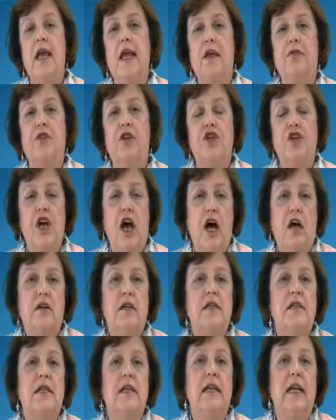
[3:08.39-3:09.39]
If the
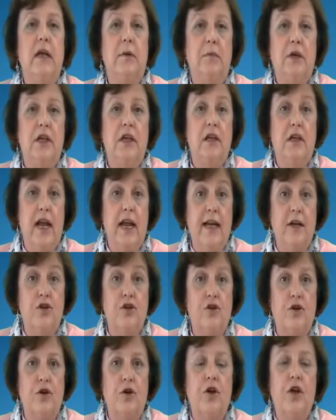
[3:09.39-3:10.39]
child is in imminent
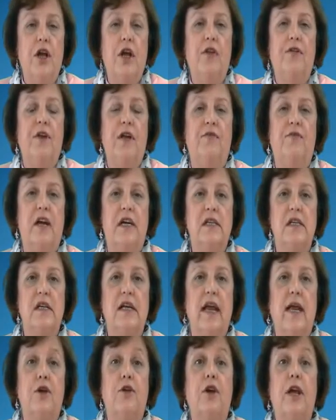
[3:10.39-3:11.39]
danger, the
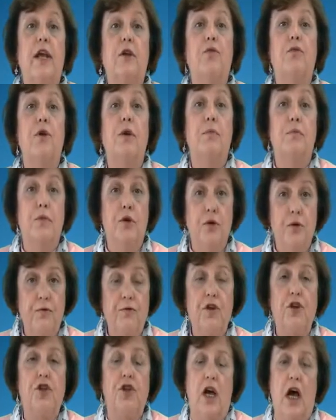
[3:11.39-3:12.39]
investigator can
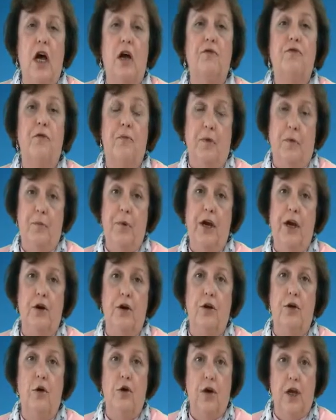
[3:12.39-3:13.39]
remove the child from the
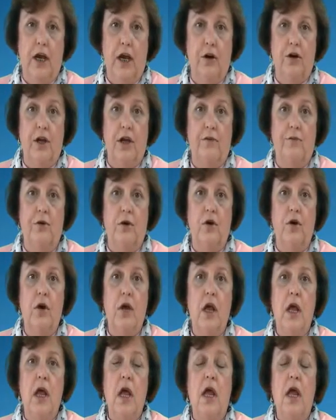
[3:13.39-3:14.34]
parent or caregiver,